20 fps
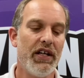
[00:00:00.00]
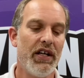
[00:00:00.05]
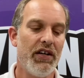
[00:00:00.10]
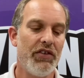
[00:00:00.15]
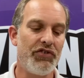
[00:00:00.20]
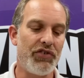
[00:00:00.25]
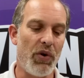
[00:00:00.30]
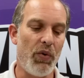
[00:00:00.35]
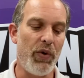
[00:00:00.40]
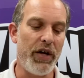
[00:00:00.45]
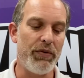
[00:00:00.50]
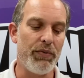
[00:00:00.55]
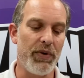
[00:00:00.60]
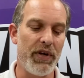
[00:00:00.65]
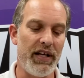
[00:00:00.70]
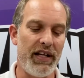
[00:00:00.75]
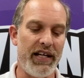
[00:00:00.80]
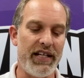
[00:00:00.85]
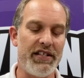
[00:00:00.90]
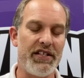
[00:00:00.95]
so we
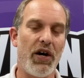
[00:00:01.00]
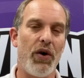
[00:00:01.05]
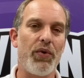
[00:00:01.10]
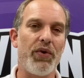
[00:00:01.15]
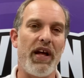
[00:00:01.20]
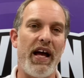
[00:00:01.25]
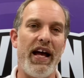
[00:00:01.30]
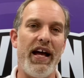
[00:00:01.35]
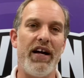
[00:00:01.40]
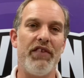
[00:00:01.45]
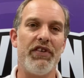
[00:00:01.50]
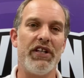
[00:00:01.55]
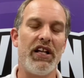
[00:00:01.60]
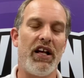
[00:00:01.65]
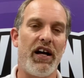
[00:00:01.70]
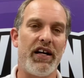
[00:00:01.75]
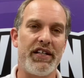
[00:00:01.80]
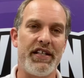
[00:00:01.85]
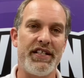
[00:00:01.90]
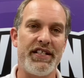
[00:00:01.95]
really don't have a
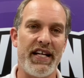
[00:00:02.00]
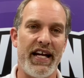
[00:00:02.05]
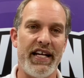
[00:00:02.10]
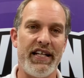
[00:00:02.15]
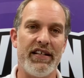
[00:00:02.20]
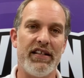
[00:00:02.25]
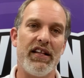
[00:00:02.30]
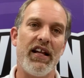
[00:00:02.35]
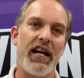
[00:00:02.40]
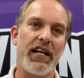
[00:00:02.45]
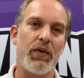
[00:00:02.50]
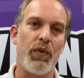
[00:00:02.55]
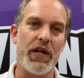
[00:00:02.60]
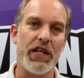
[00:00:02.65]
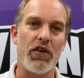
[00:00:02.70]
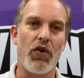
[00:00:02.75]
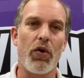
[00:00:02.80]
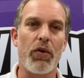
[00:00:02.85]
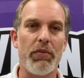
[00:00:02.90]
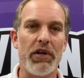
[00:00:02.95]
lot of data like we
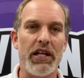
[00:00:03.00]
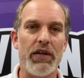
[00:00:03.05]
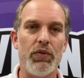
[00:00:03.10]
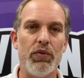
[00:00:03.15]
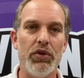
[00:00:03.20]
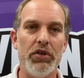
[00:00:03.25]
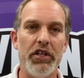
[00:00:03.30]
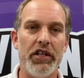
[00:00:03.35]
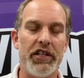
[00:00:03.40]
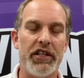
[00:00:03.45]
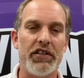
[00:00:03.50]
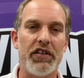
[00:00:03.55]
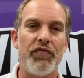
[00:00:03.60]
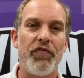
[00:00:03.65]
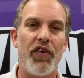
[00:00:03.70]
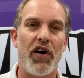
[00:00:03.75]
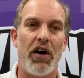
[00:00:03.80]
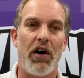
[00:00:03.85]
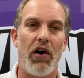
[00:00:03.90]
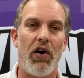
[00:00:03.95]
normally would in the
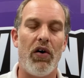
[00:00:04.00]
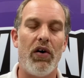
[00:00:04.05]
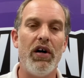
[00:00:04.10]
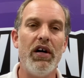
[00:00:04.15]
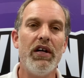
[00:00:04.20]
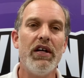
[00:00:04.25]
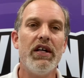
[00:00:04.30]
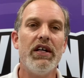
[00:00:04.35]
fall.